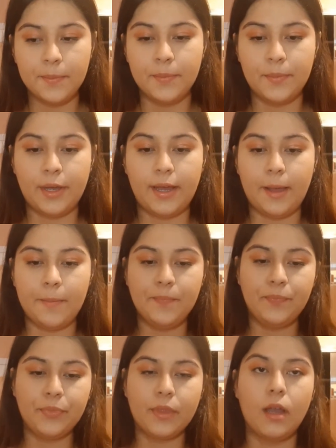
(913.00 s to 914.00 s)
But
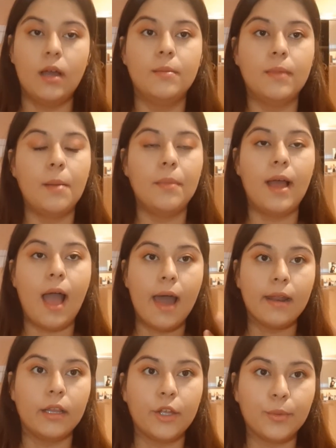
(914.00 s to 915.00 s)
I'm gonna
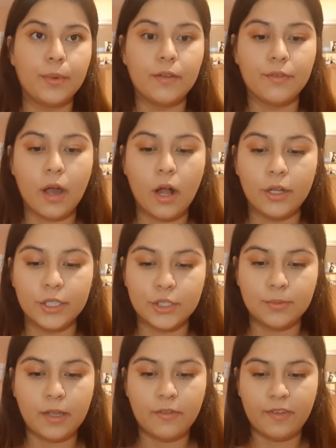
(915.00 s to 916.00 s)
add a little bit of color
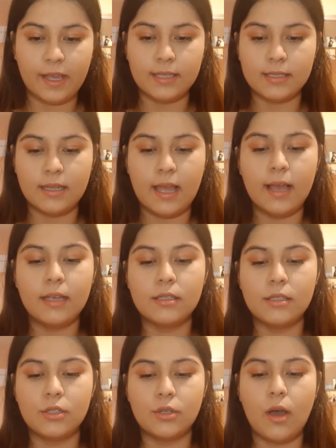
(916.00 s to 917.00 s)
to my face
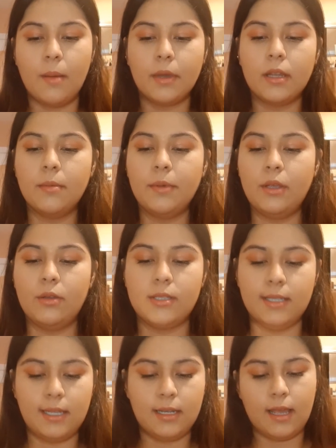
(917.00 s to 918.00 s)
next. So I'm gonna be
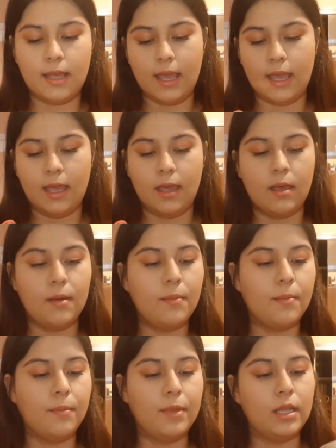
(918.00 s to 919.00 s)
using a
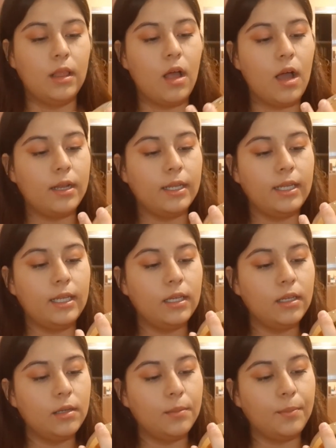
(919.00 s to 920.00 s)

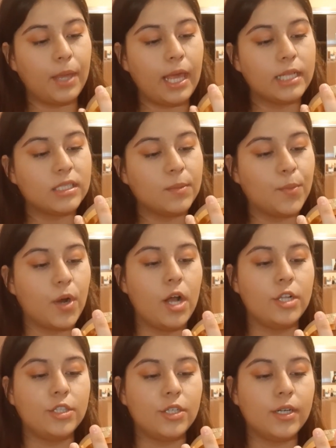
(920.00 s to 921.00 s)
Milani baked
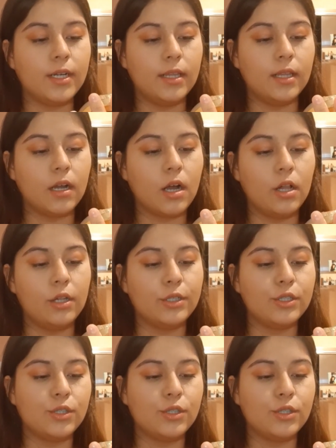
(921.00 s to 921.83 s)
bronzer in the color